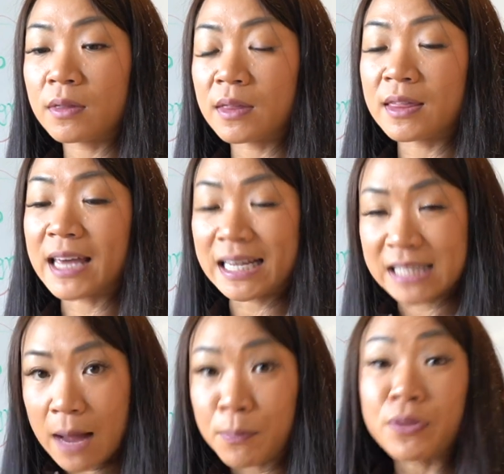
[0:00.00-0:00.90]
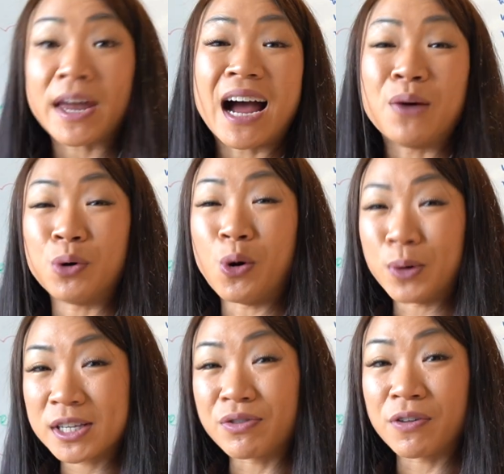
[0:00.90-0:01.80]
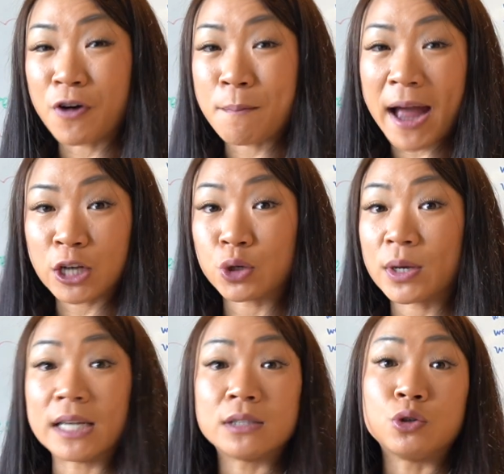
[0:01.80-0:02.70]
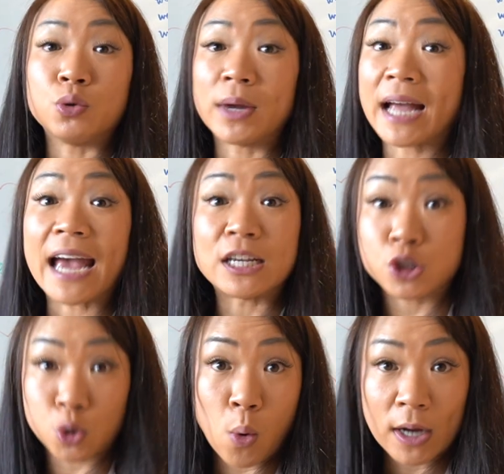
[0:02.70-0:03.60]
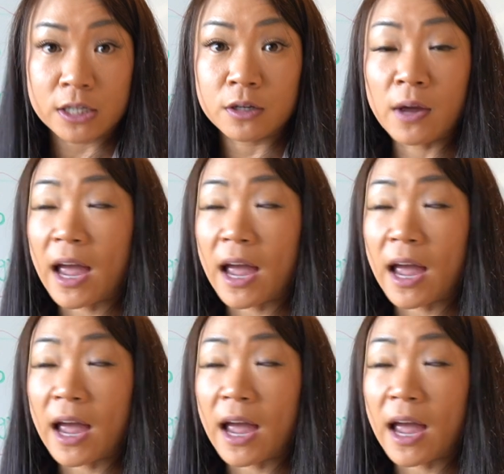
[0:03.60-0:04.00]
the example that I will always refer back to is doing a squat.